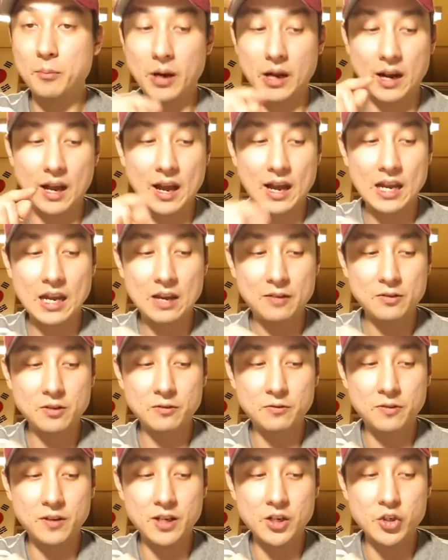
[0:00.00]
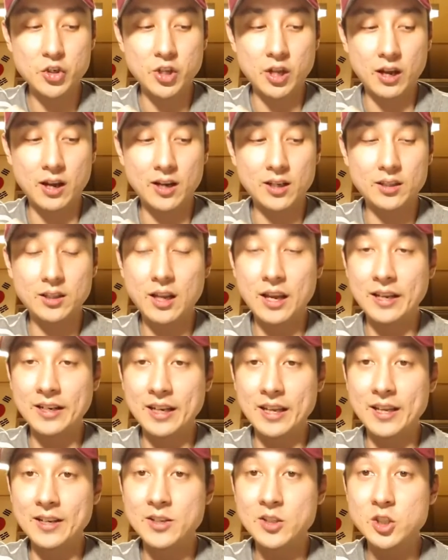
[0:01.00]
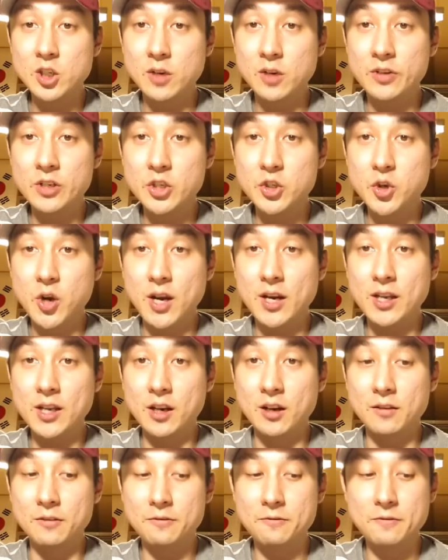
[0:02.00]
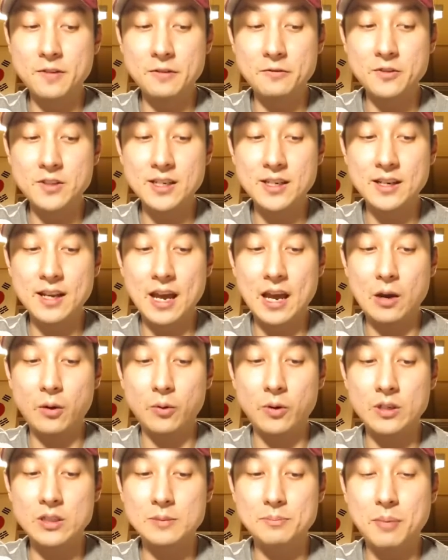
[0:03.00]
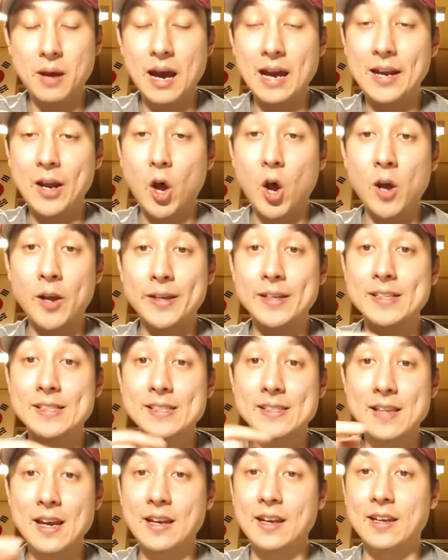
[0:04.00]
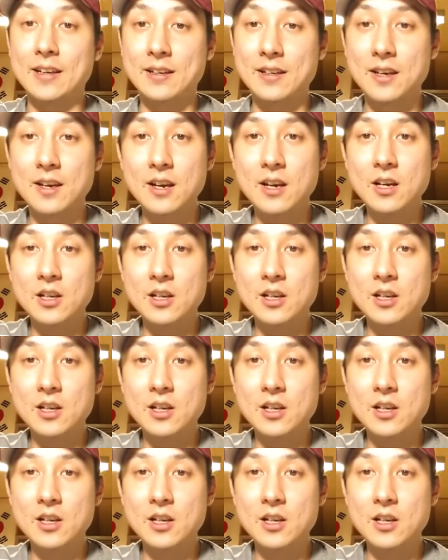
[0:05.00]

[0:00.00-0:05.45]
But I have to finish the online in-service training of 15 hours by August 2nd.